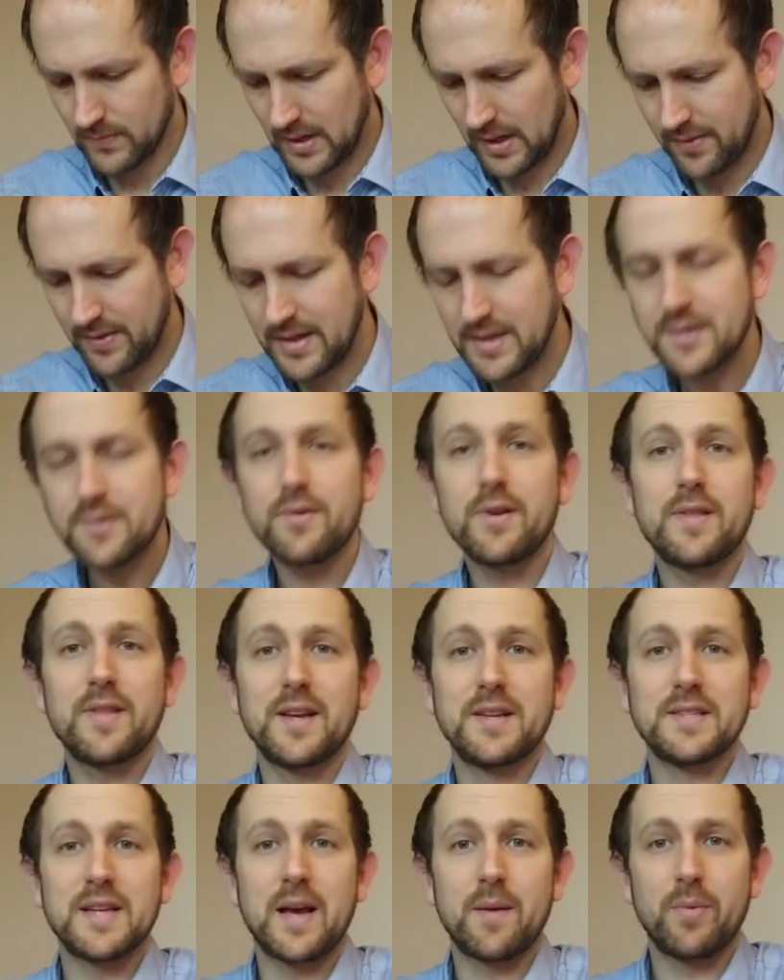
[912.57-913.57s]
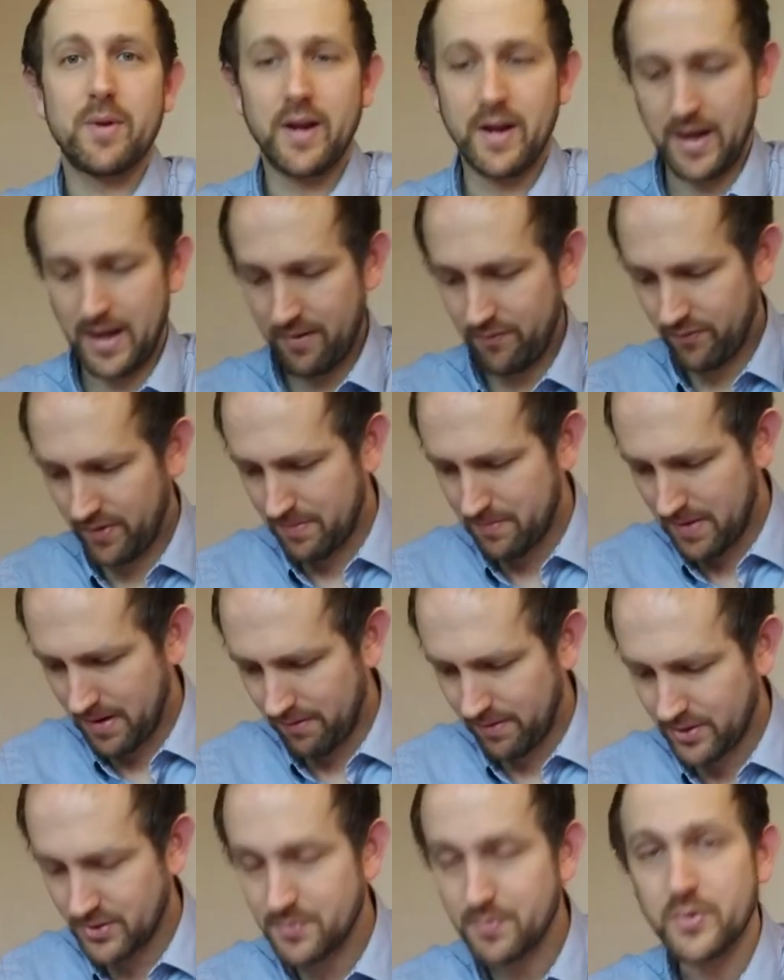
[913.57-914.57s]
And these three things happen in every
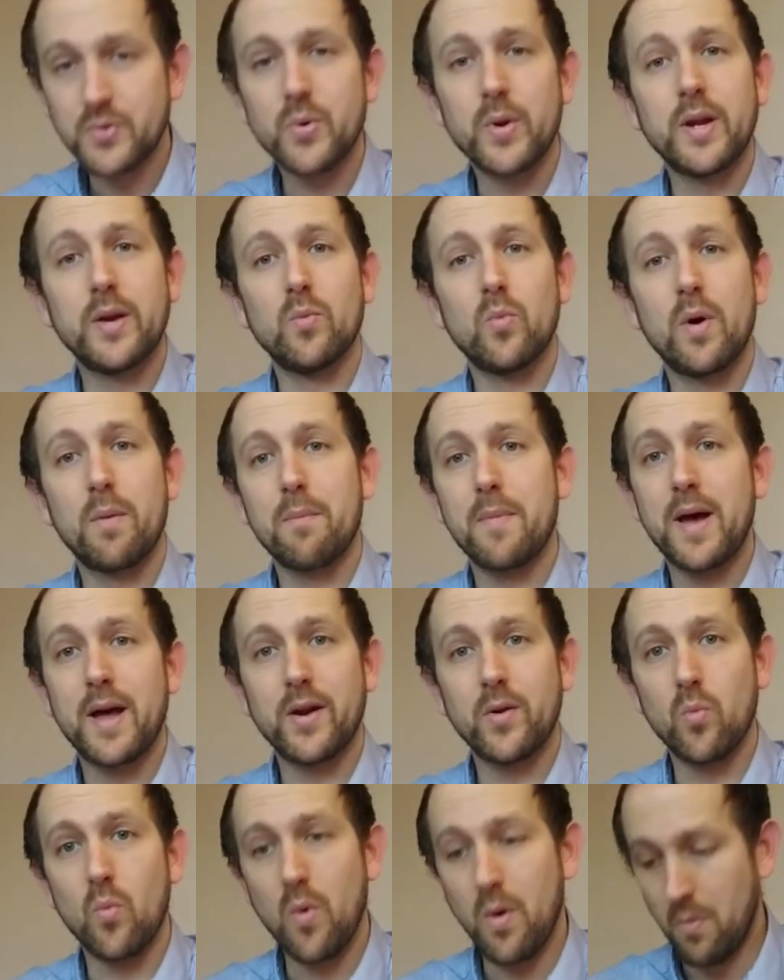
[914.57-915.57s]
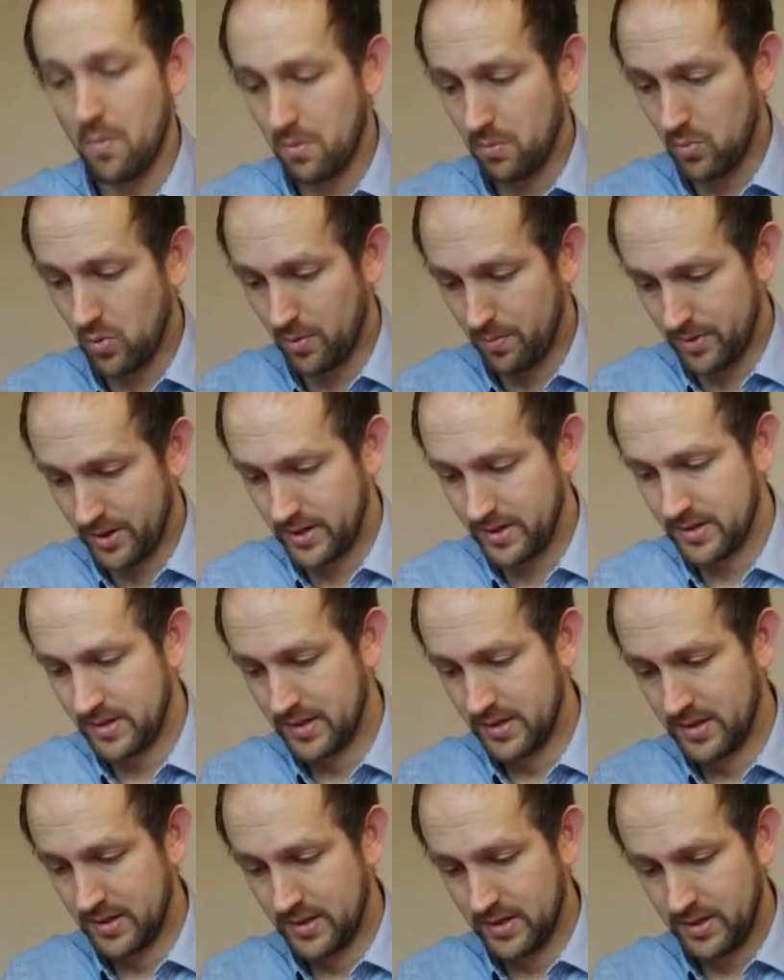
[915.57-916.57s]
marriage between one man and one woman,
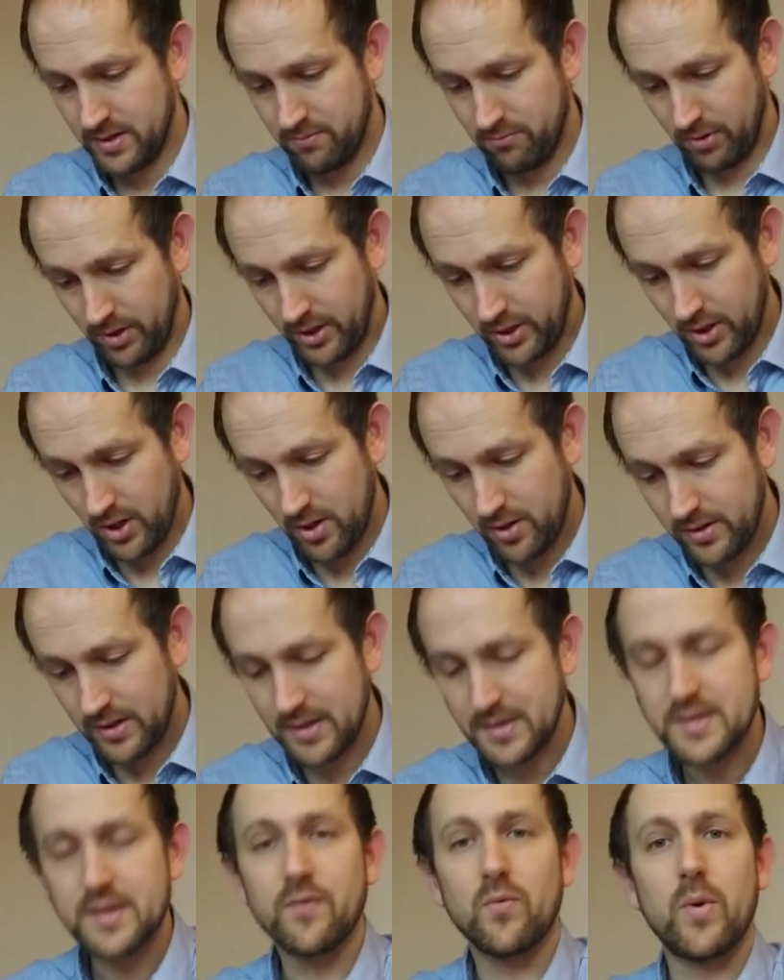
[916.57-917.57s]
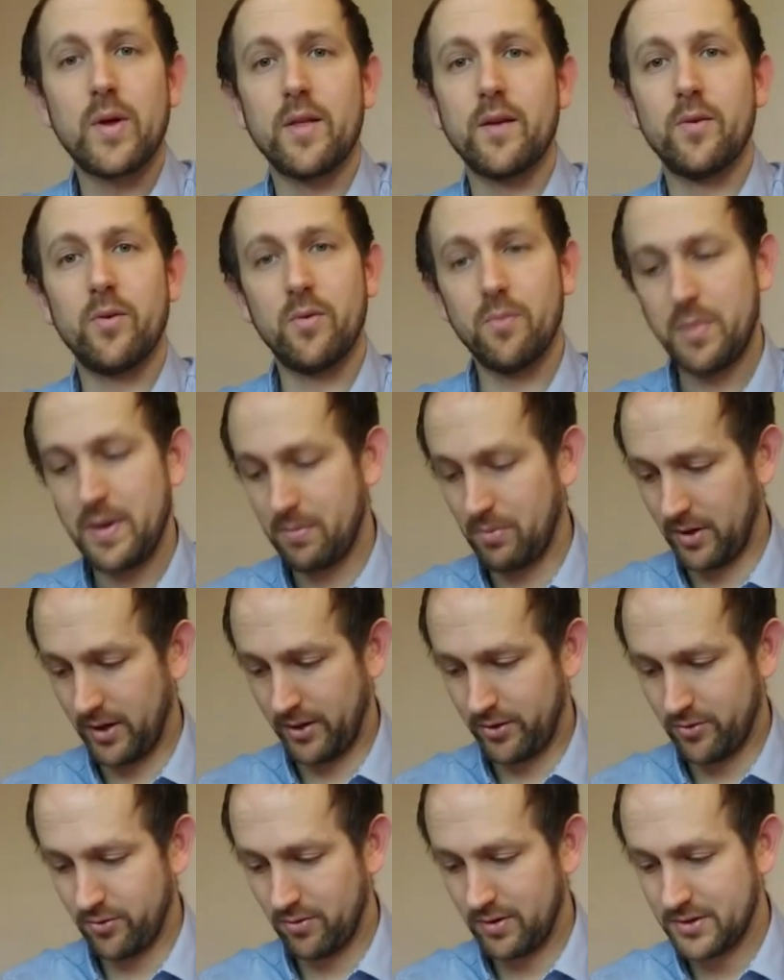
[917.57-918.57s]
regardless of whether or not people
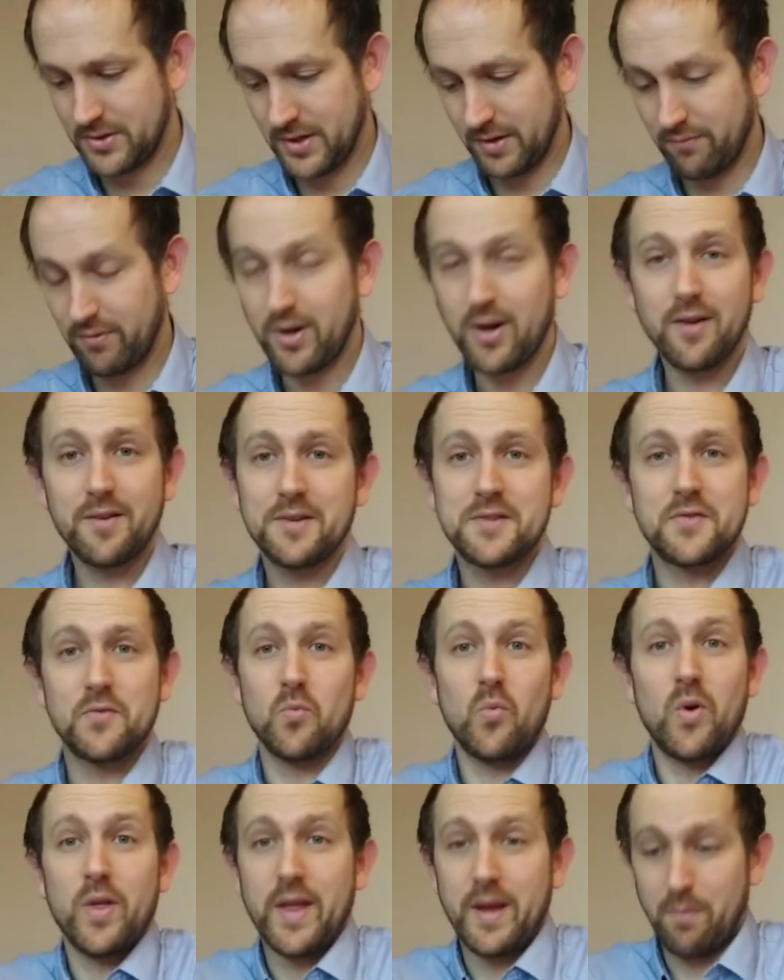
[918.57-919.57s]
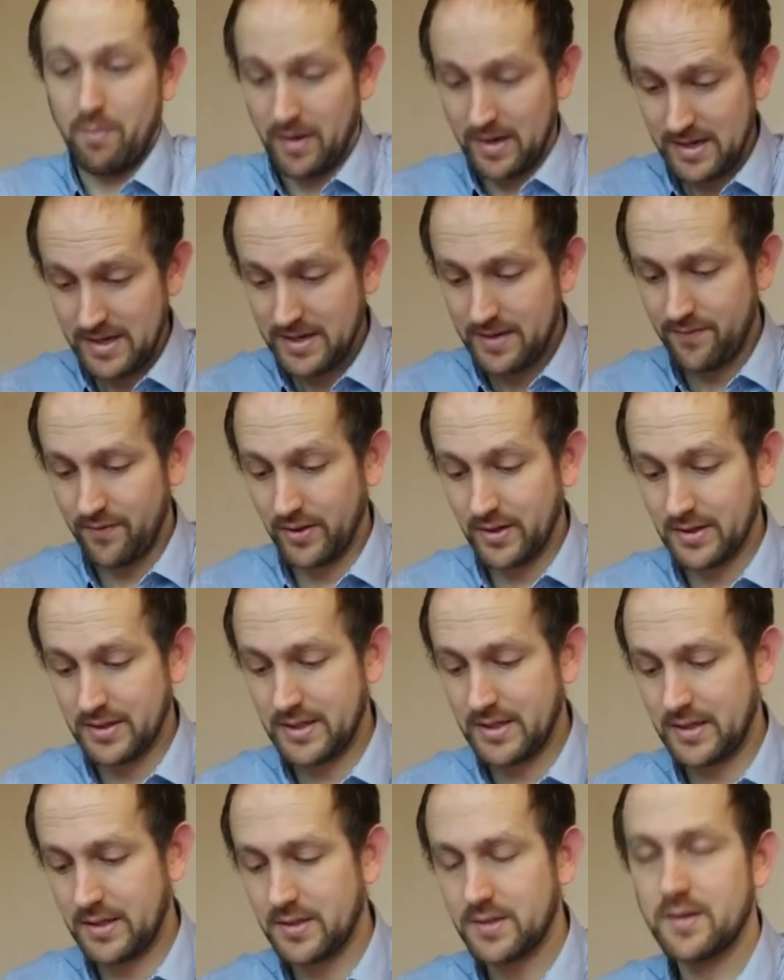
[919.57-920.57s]
acknowledge it, regardless of what they believe
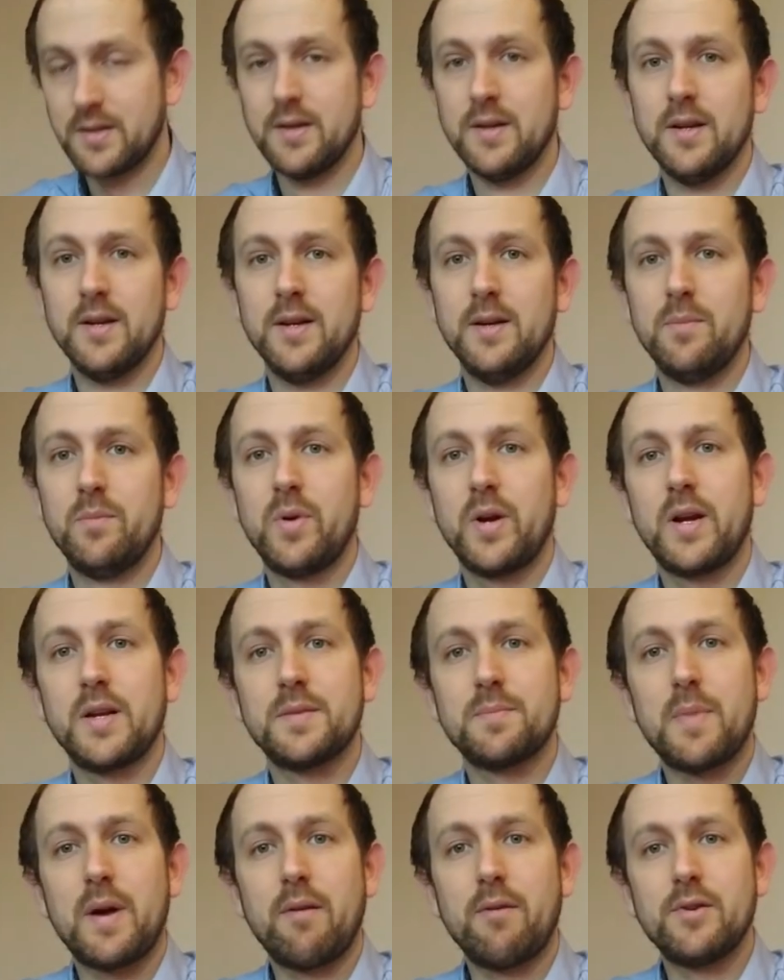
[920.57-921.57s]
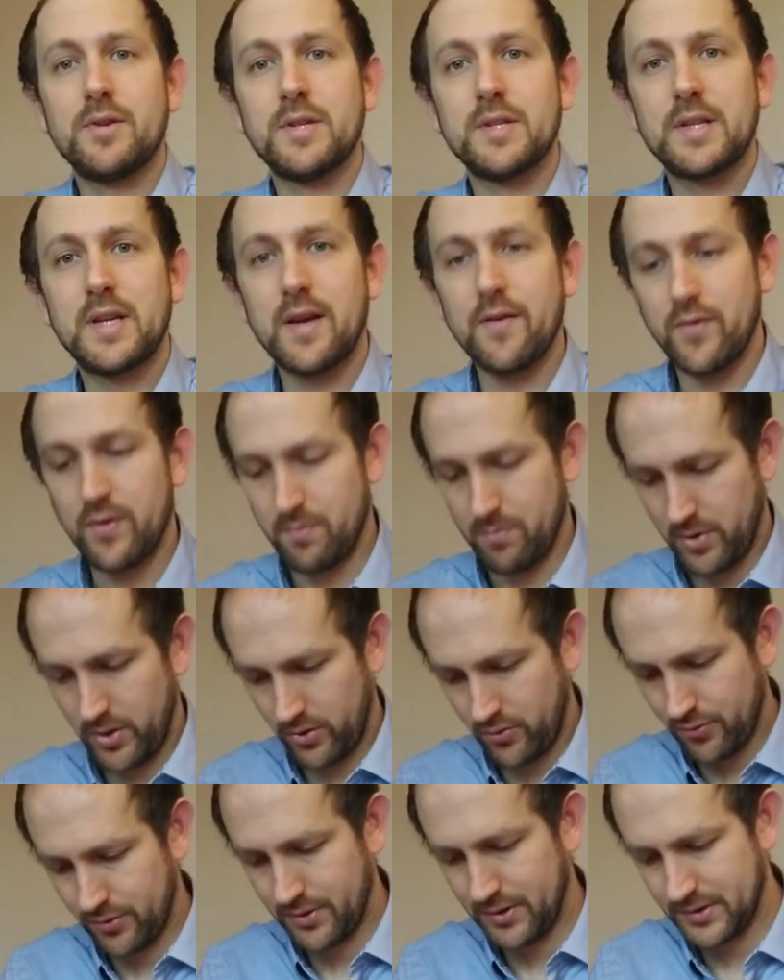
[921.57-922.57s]
indeed, because marriage is given by
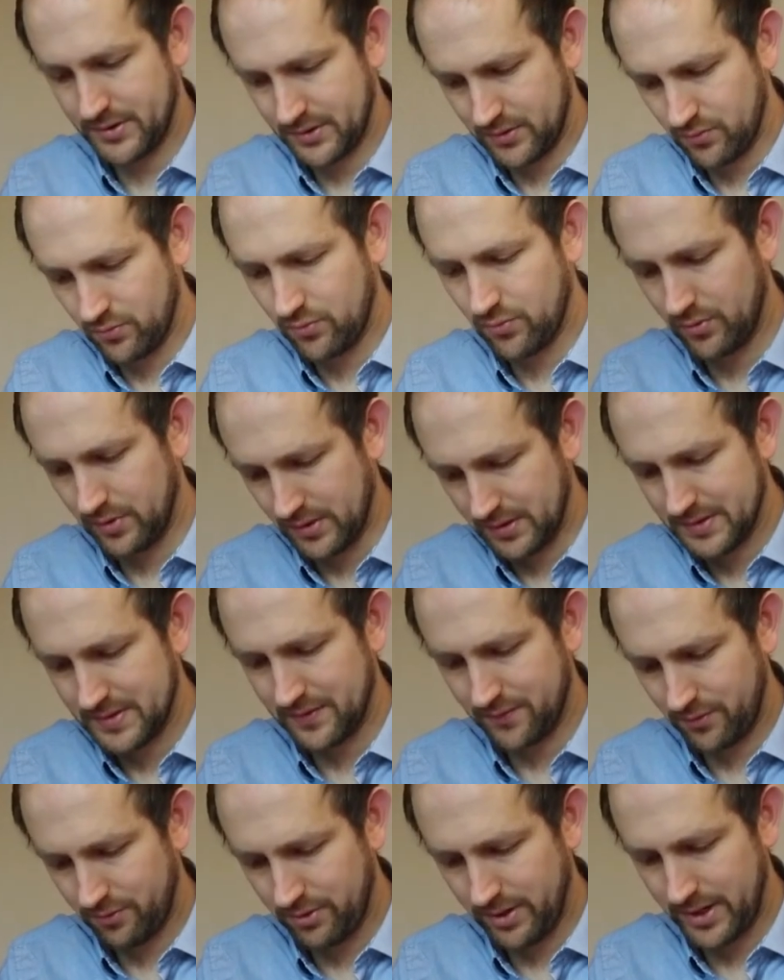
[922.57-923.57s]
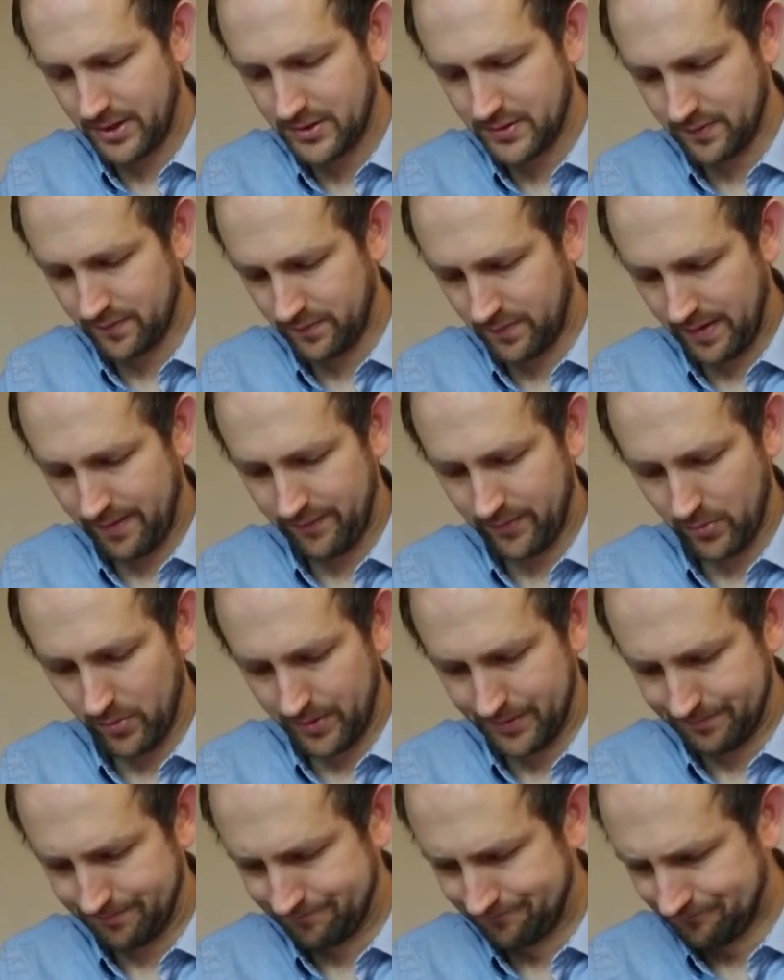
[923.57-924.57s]
God as an ordinance of creation for
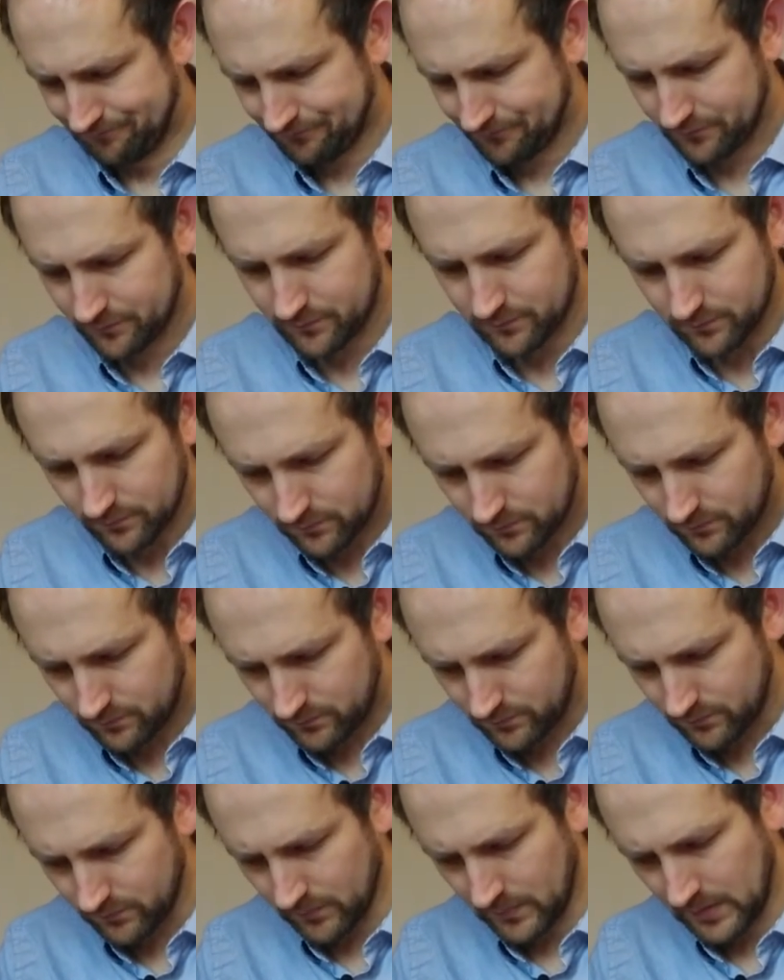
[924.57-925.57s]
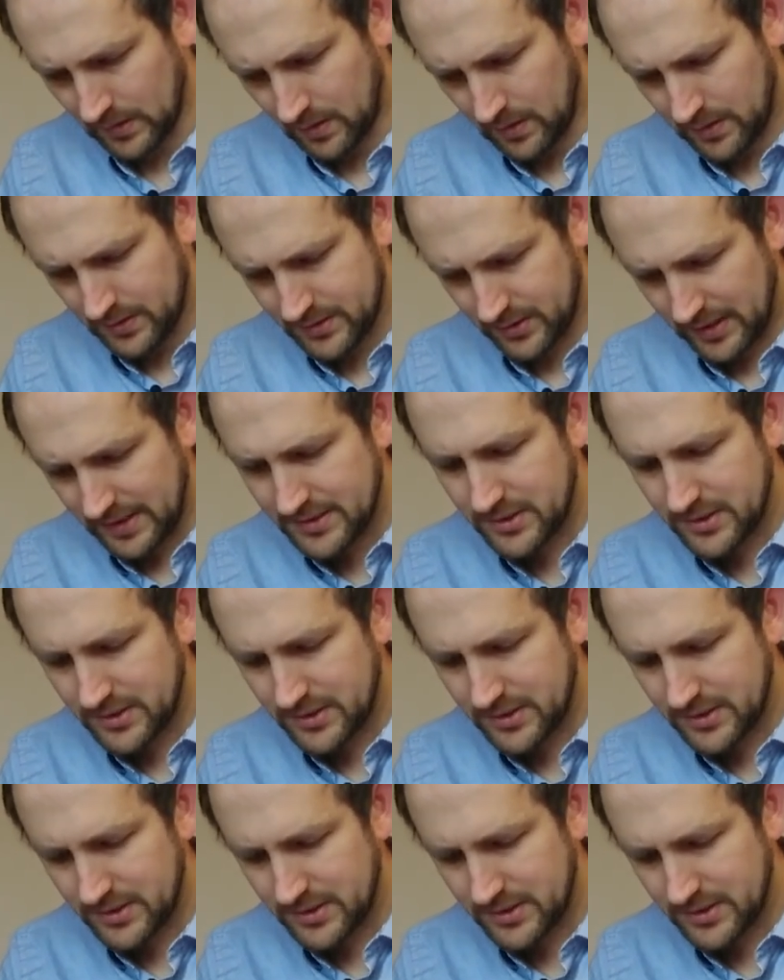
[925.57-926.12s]
everyone. So